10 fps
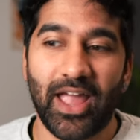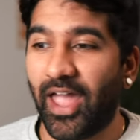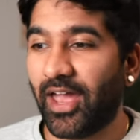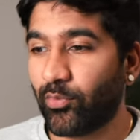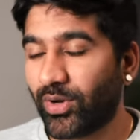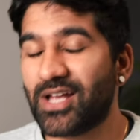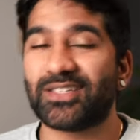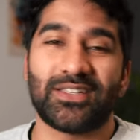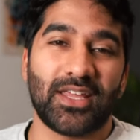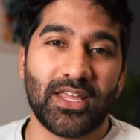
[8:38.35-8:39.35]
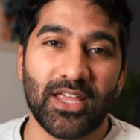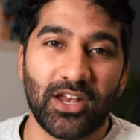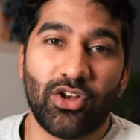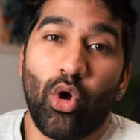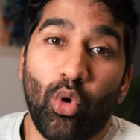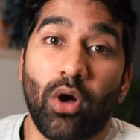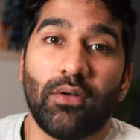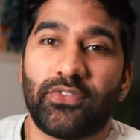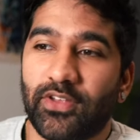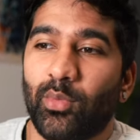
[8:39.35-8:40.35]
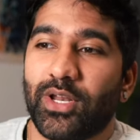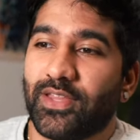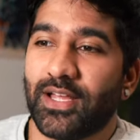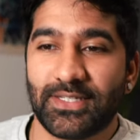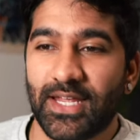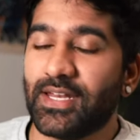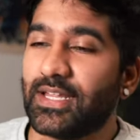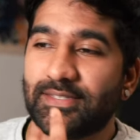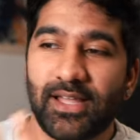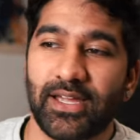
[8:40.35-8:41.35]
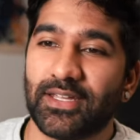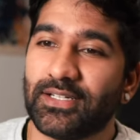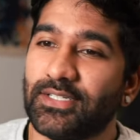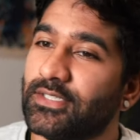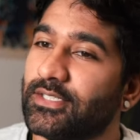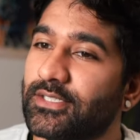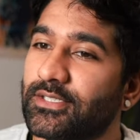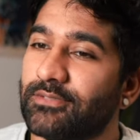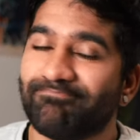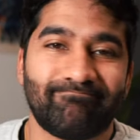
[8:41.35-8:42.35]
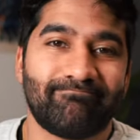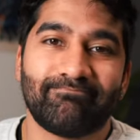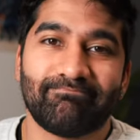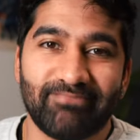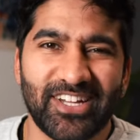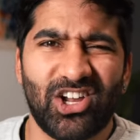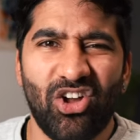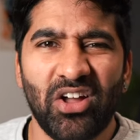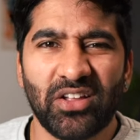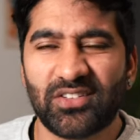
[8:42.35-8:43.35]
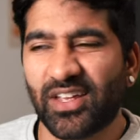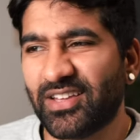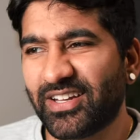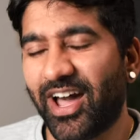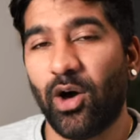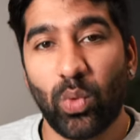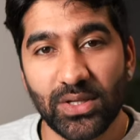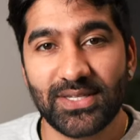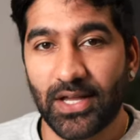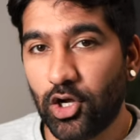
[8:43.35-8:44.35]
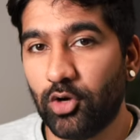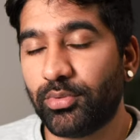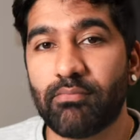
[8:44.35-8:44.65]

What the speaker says: And when I see and know of someone in that state, it's like it hurts, and like I want to help.